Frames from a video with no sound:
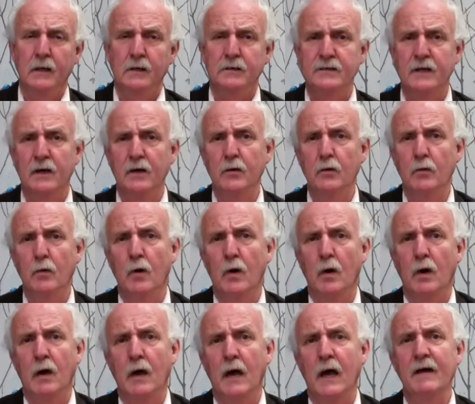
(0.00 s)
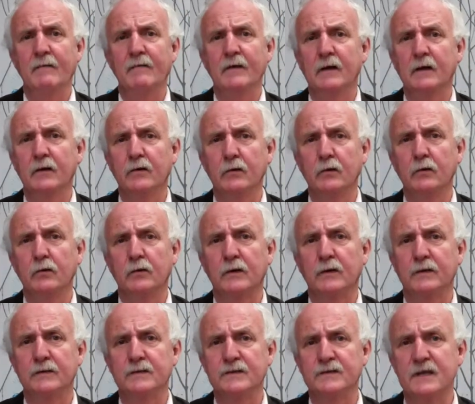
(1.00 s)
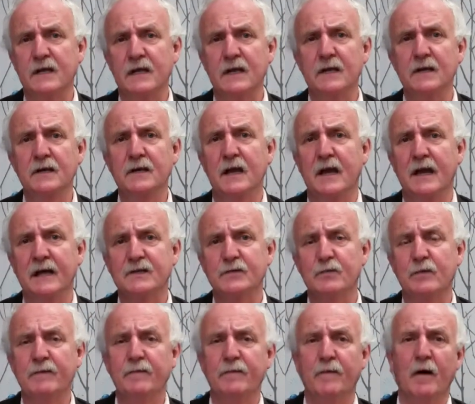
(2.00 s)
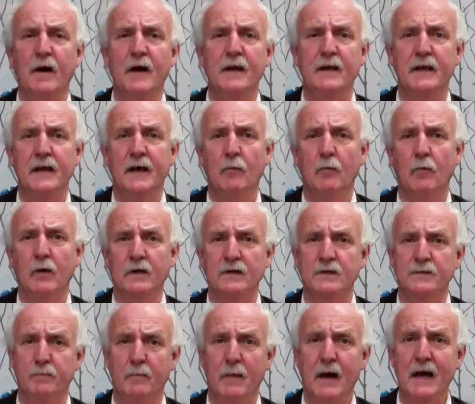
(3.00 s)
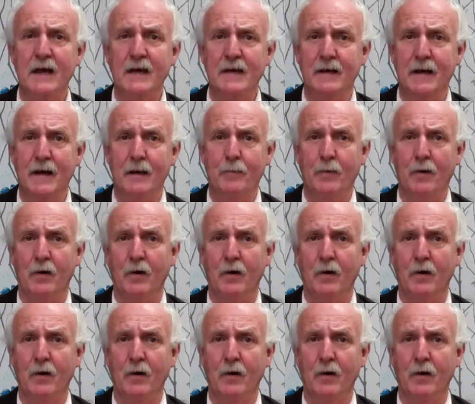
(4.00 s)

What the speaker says: So having a little look at this index, we find out what it's made up